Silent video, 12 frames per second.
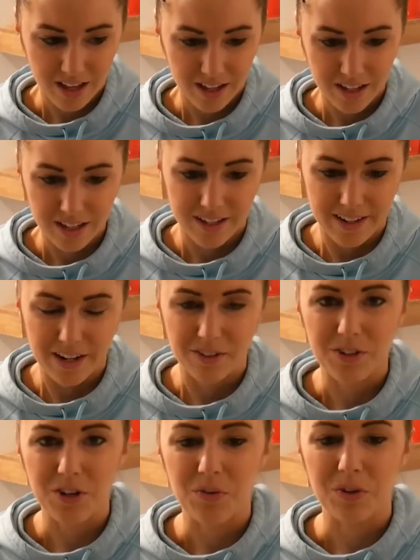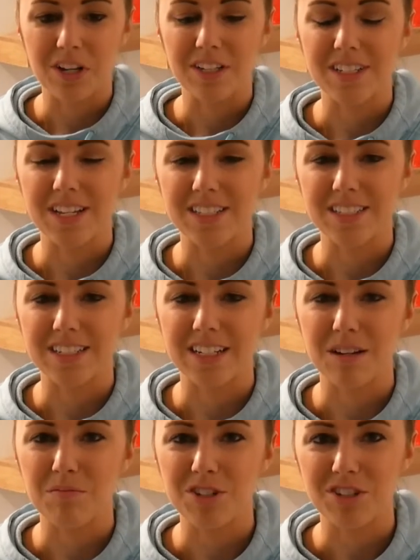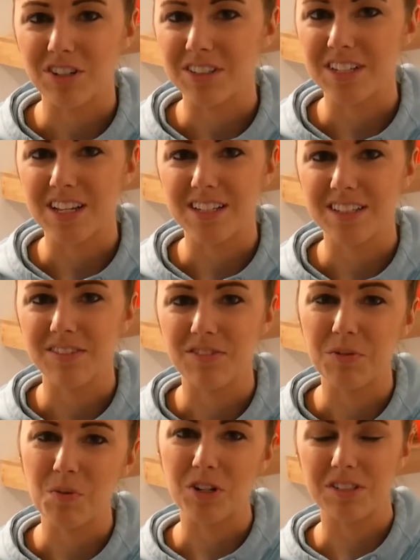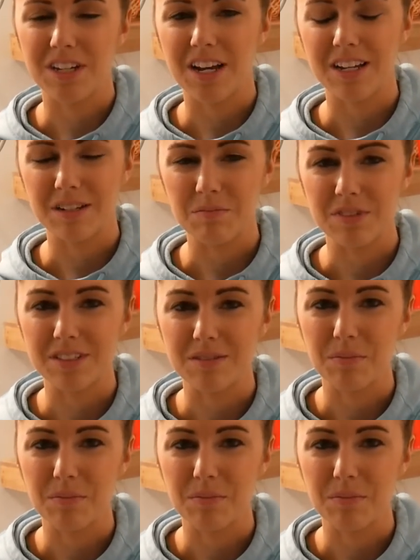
Again, I don't know when I'll test again. I'm sure I'll test a few more times,